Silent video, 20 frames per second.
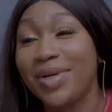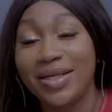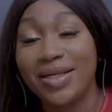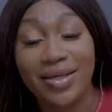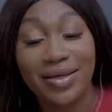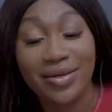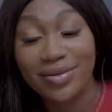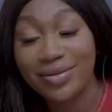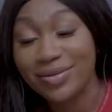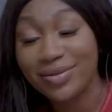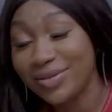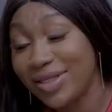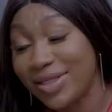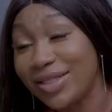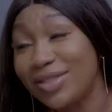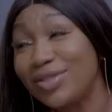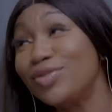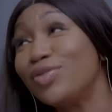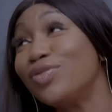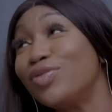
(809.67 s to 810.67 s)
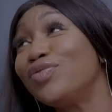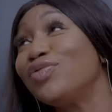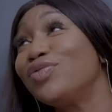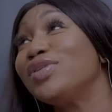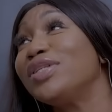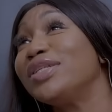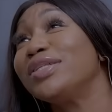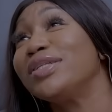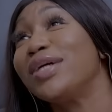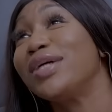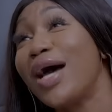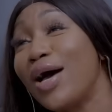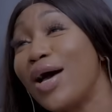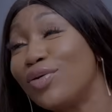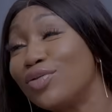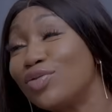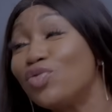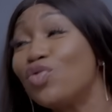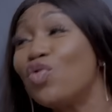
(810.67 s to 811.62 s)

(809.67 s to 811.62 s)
My girl, there's no food in the house.